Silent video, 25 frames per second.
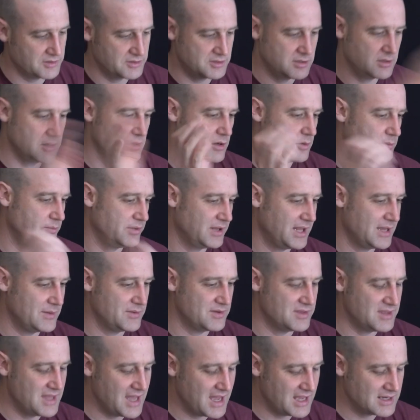So you go and play
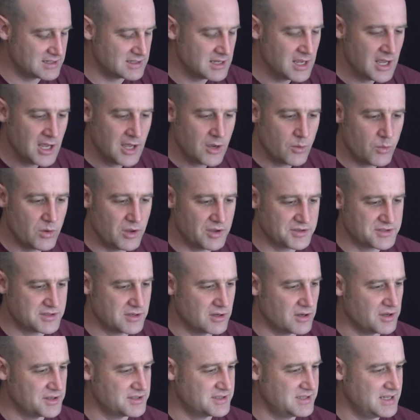with that. We also
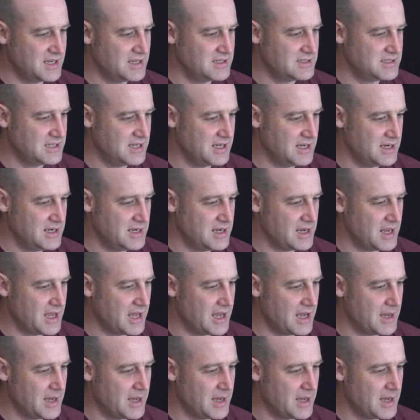got sent in